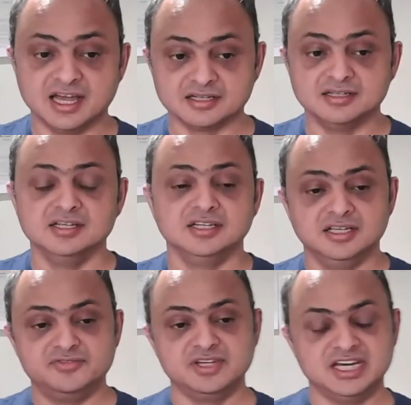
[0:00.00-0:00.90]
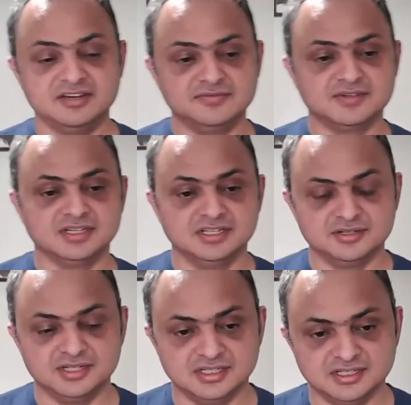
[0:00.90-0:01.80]
hacked if you have you
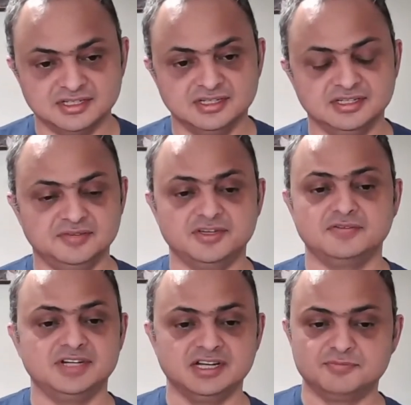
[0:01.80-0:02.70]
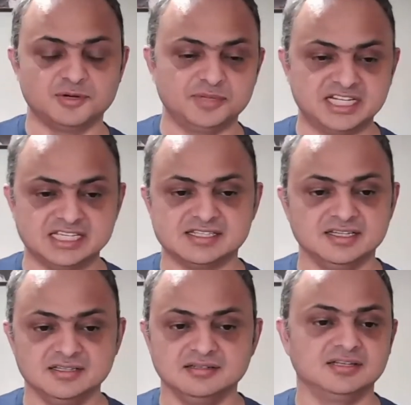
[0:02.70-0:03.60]
know if you haven't done proper
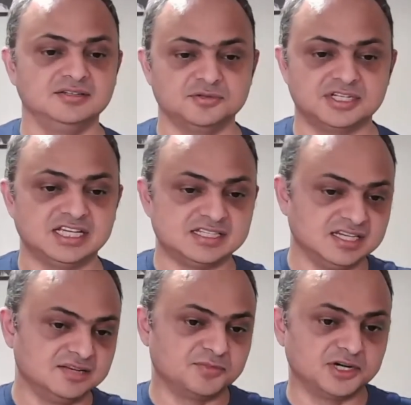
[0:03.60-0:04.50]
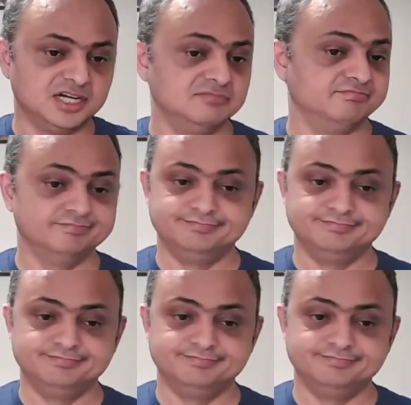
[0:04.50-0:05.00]
testing and you're testing in prod